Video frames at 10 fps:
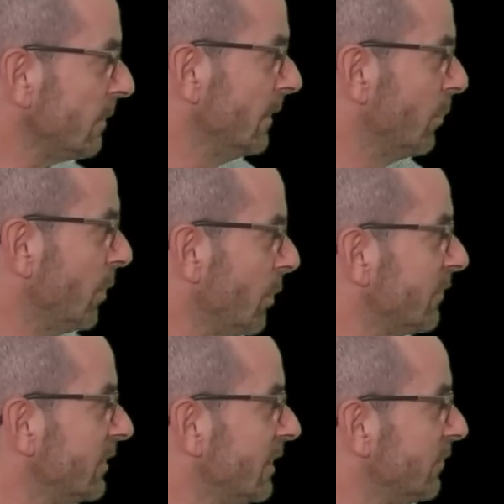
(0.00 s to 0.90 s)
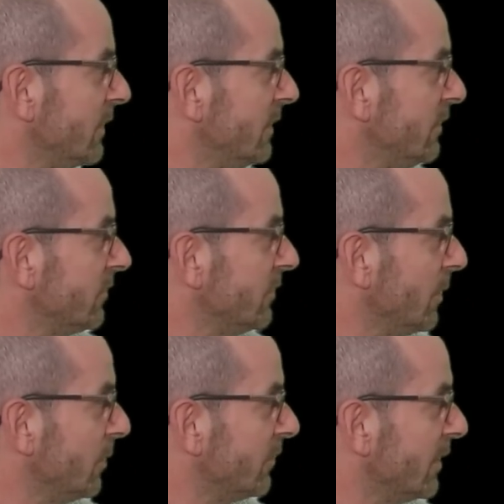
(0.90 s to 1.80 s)
And what we can see is the
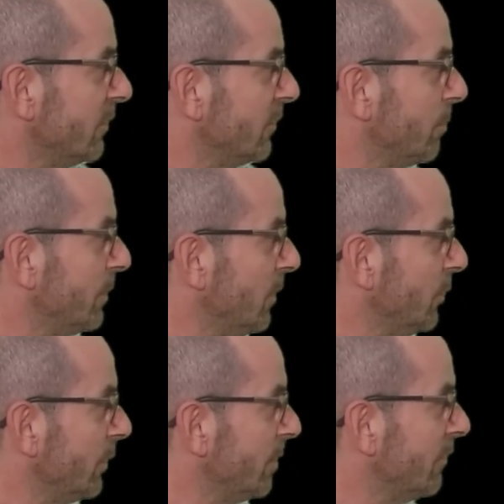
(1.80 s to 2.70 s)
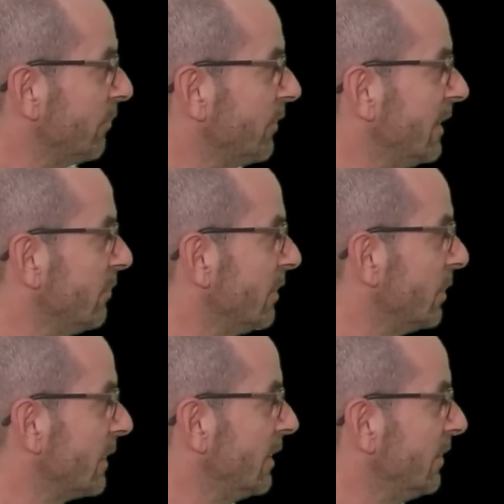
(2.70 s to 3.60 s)
snow starting to build up in the favoured
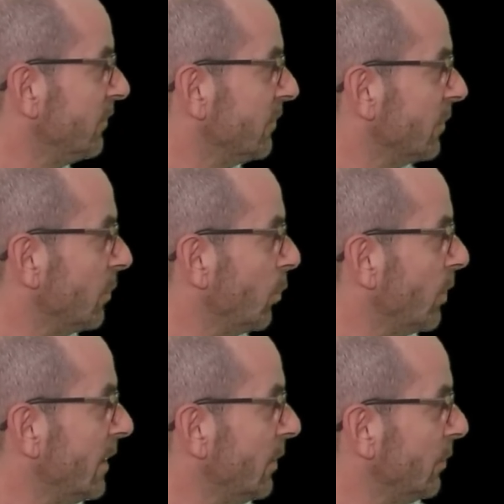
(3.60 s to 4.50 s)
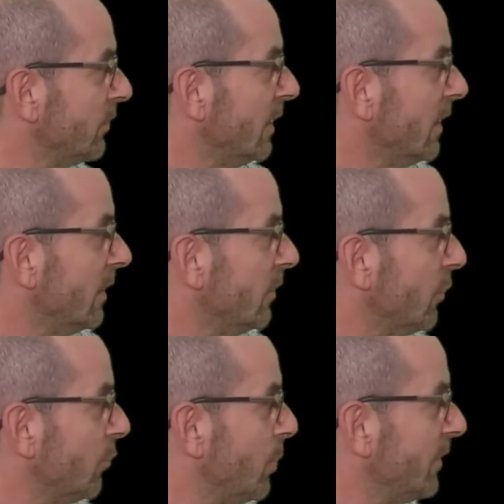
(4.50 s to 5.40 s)
locations, so Wales,
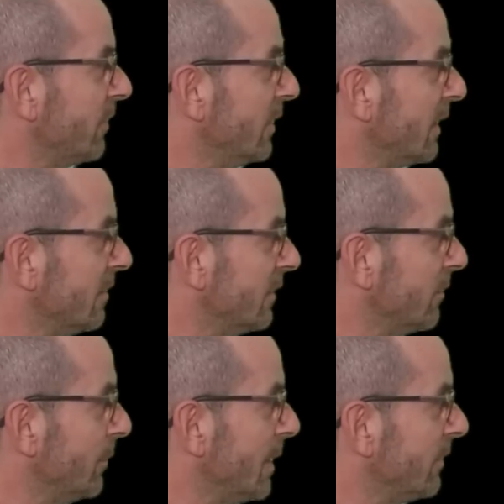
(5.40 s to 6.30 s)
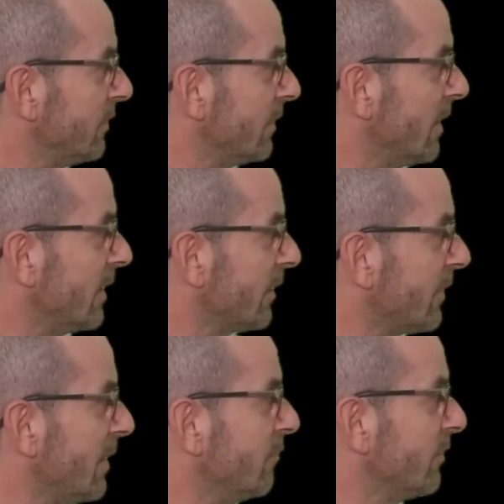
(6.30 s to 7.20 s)
northwestern England, maybe higher
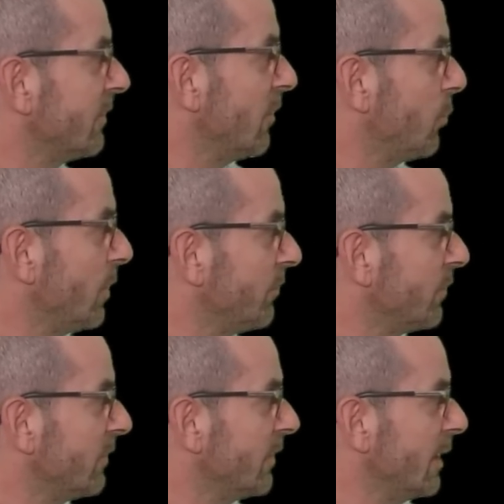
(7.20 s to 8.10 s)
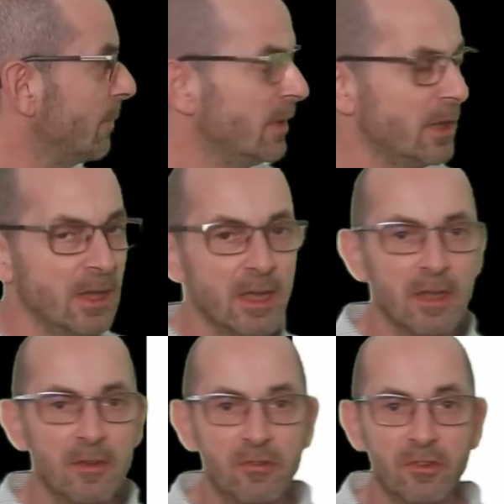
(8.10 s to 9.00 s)
ground in the southwest for a time,
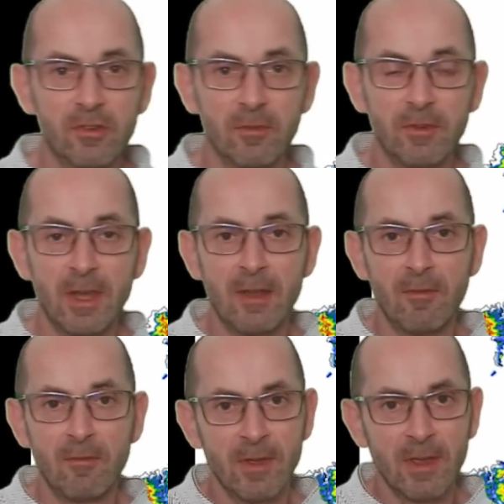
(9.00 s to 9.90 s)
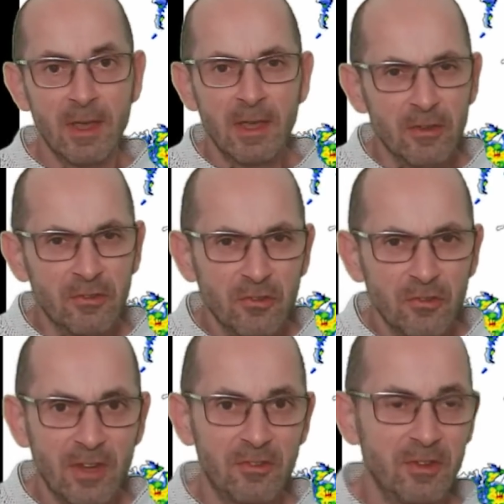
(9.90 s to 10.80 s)
and just at the end there, a
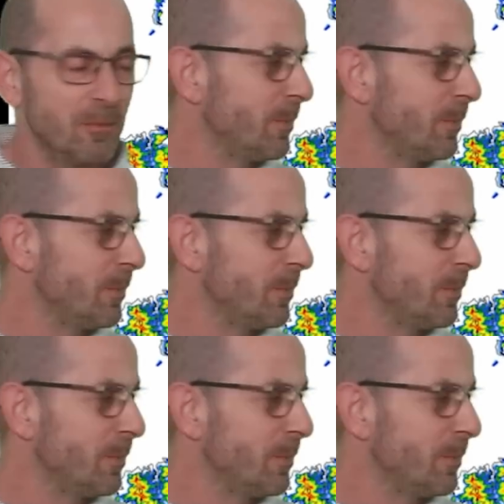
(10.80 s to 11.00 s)
suggestion